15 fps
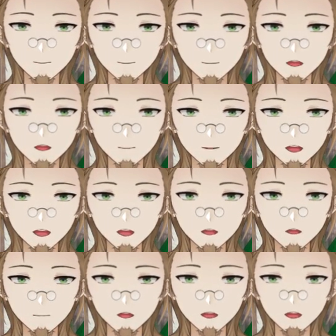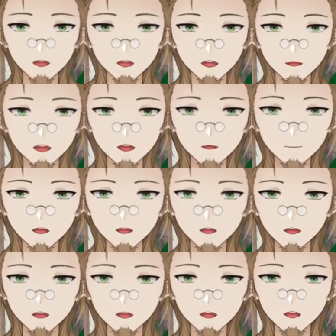I was like, oh yeah, this is gonna be a
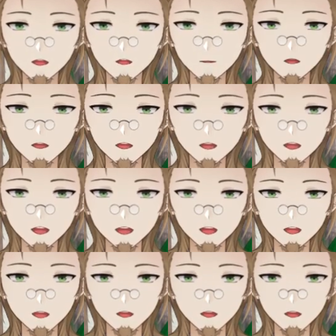good one.